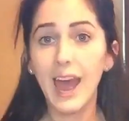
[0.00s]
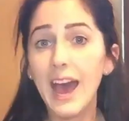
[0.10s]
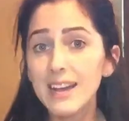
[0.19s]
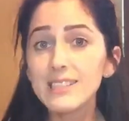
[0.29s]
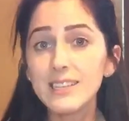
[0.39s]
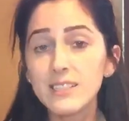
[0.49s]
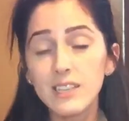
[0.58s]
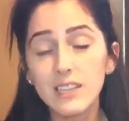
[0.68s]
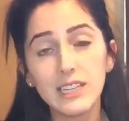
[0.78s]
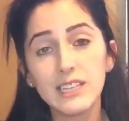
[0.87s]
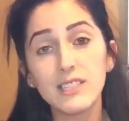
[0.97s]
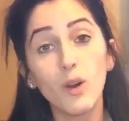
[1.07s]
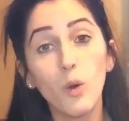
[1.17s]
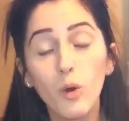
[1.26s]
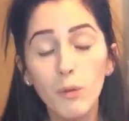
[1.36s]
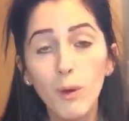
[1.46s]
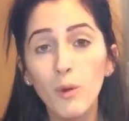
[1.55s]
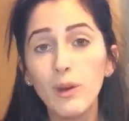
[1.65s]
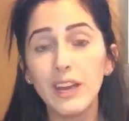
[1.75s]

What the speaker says: As insulin is a hormone,